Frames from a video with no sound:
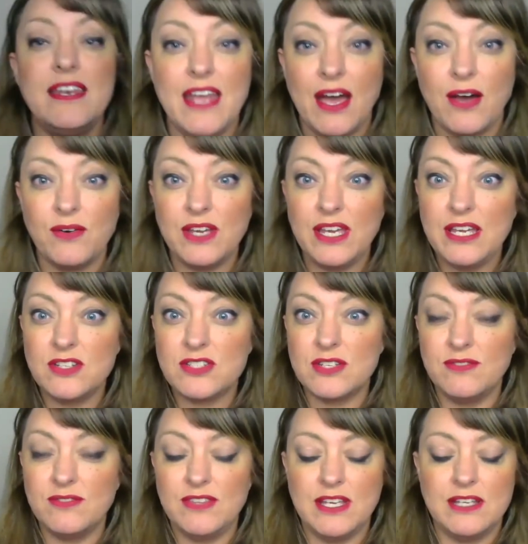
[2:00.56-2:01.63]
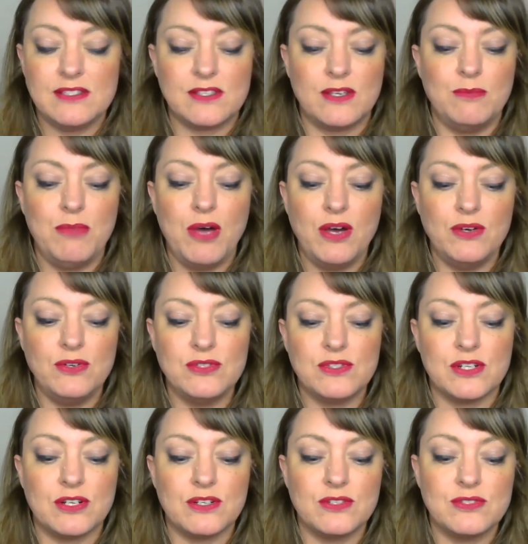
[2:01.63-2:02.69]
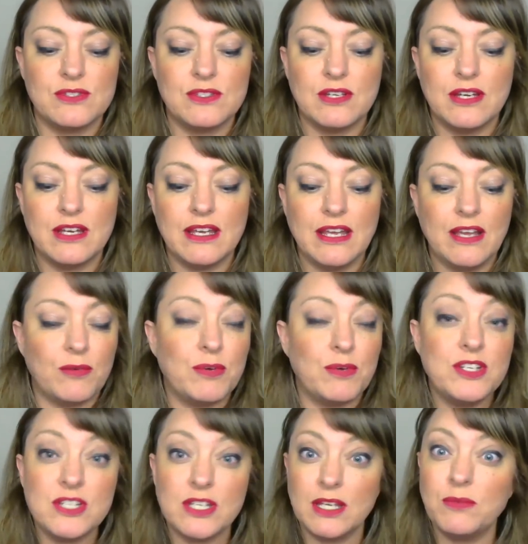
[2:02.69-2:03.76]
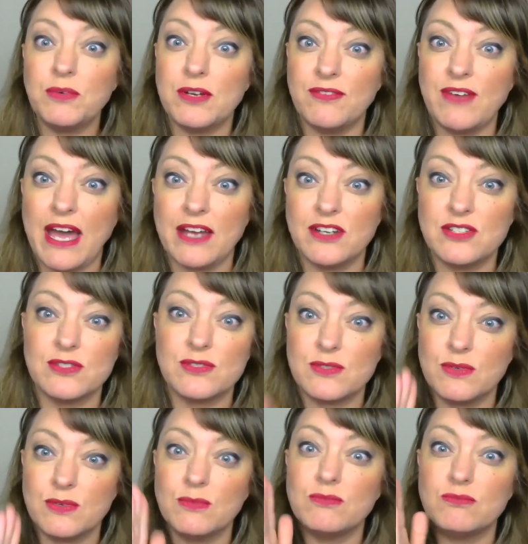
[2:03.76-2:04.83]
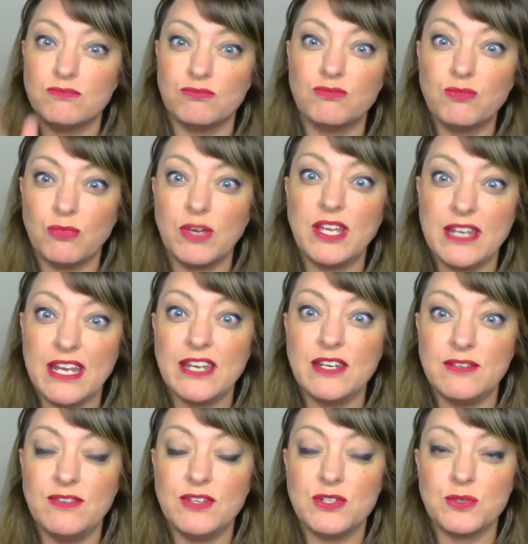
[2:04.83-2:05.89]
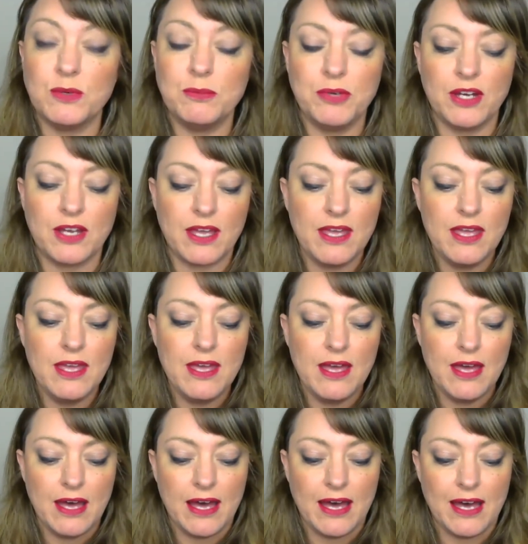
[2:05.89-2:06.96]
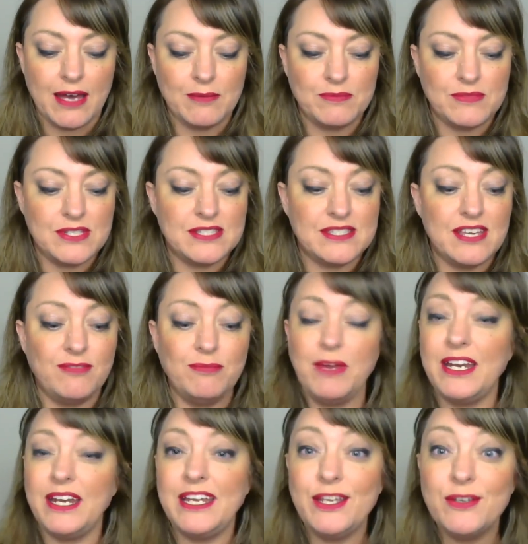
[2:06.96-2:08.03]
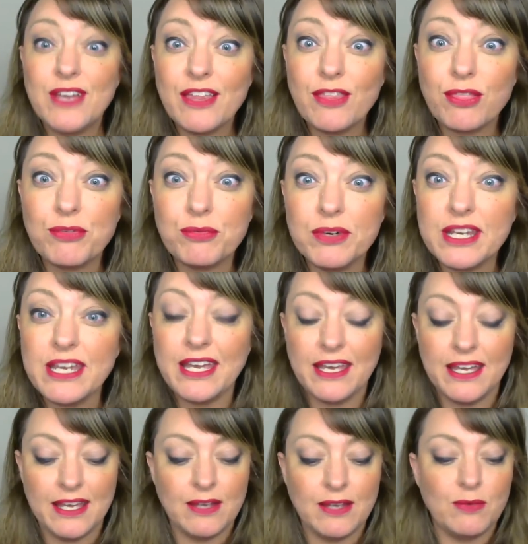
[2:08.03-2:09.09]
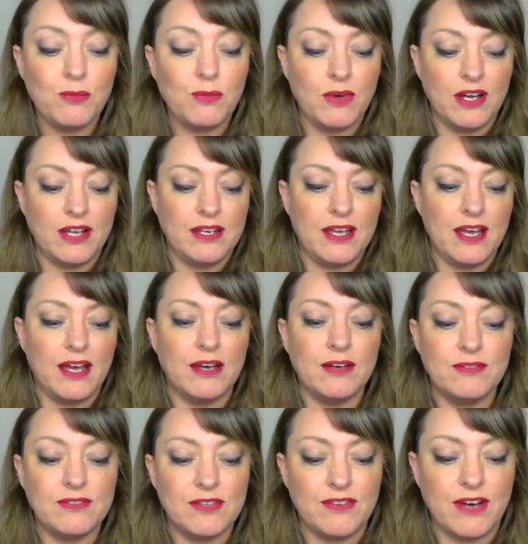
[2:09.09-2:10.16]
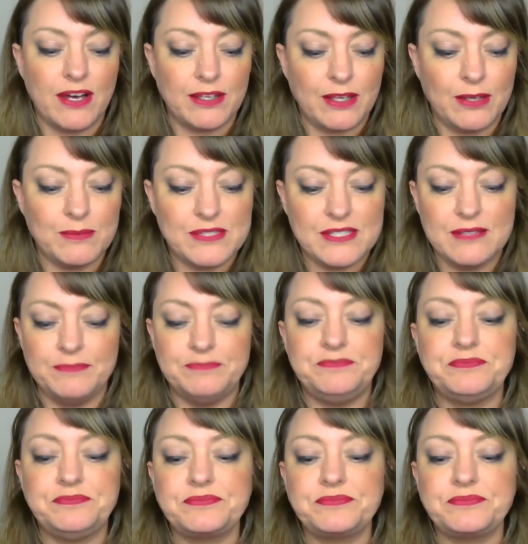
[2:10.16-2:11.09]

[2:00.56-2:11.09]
Now, each of these composers originally would have had just an individual book. To save money, you get 3 in one of the volumes.